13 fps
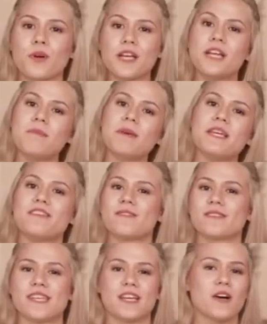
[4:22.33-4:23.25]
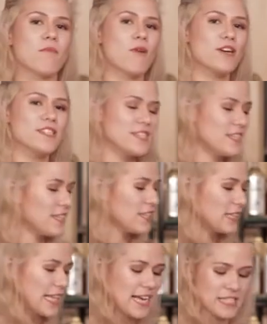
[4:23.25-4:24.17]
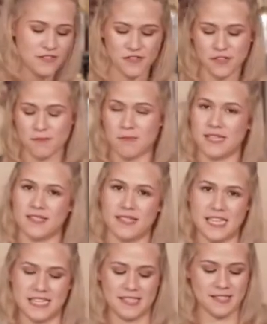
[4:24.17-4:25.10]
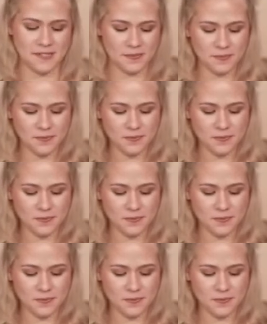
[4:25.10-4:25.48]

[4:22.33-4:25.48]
We're going to be using a martini glass for the bee's knees.